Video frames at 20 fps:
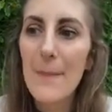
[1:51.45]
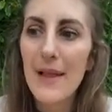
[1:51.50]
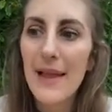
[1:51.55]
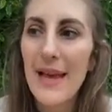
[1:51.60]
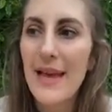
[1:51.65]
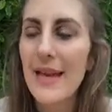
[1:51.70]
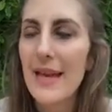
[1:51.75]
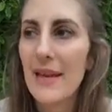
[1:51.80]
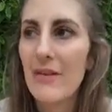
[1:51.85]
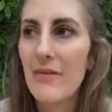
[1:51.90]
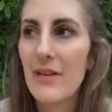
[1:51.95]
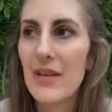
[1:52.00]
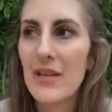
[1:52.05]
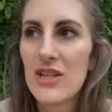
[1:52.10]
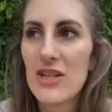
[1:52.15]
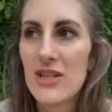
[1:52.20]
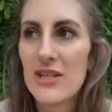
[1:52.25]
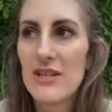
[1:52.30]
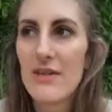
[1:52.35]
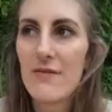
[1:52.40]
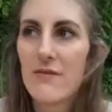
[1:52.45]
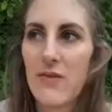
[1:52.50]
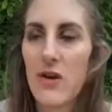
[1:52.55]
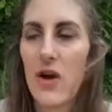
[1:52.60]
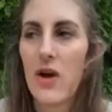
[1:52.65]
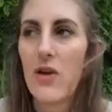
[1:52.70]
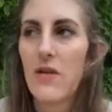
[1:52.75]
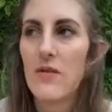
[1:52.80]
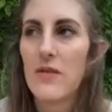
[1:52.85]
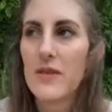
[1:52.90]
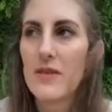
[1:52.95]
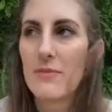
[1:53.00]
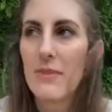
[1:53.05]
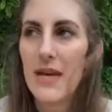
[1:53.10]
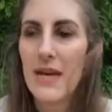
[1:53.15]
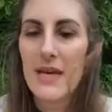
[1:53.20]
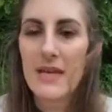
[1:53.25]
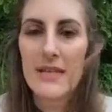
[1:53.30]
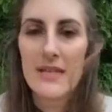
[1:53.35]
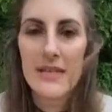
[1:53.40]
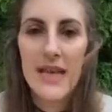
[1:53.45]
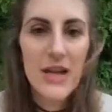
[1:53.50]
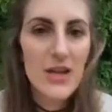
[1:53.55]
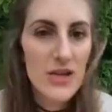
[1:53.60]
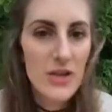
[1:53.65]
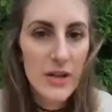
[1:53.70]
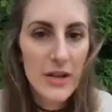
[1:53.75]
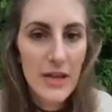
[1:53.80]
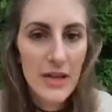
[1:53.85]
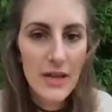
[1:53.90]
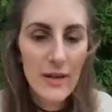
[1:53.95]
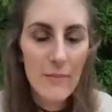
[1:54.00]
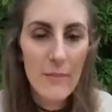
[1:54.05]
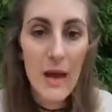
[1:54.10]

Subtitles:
planning really just involves me scheduling